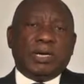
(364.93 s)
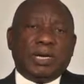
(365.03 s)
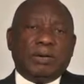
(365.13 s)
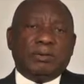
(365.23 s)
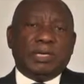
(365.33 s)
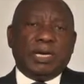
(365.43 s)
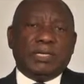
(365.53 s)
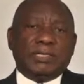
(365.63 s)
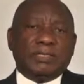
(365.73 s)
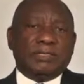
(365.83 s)
around
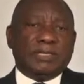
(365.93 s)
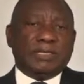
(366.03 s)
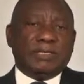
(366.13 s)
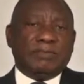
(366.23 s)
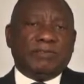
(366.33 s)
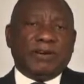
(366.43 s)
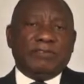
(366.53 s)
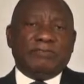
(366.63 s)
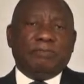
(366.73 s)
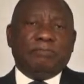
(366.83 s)

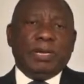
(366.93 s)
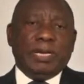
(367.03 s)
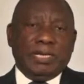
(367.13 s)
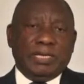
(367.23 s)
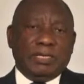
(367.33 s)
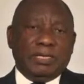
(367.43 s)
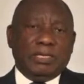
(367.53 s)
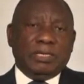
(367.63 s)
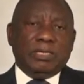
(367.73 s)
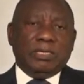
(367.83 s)
$165 billion,
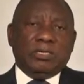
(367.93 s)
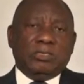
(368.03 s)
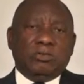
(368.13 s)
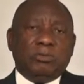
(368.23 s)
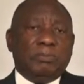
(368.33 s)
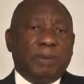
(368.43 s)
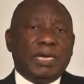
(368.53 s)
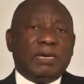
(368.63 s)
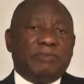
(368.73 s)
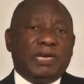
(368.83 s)
to be
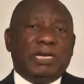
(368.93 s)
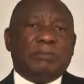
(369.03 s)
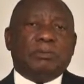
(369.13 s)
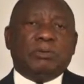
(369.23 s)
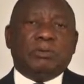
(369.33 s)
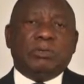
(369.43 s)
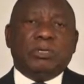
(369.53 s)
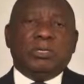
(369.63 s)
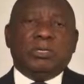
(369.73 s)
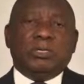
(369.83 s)
made available
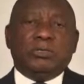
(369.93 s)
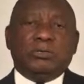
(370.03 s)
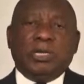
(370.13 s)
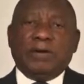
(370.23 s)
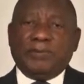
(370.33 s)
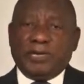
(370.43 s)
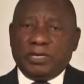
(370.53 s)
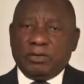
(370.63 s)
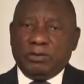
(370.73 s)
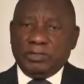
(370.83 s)
to the
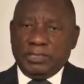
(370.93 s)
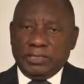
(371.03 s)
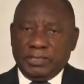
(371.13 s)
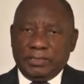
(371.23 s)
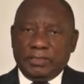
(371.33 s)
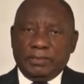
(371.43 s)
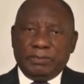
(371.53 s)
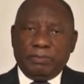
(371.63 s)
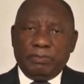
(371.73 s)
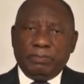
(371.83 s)
African continent.
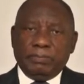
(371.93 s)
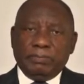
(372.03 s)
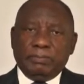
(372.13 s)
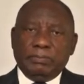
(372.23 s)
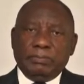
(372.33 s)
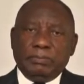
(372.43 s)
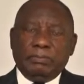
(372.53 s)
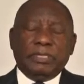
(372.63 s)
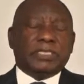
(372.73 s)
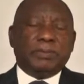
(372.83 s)

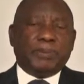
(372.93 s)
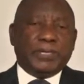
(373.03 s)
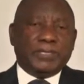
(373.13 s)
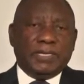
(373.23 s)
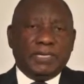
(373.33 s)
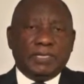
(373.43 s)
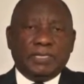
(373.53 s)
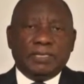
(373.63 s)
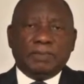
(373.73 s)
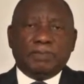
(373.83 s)
Mr. President,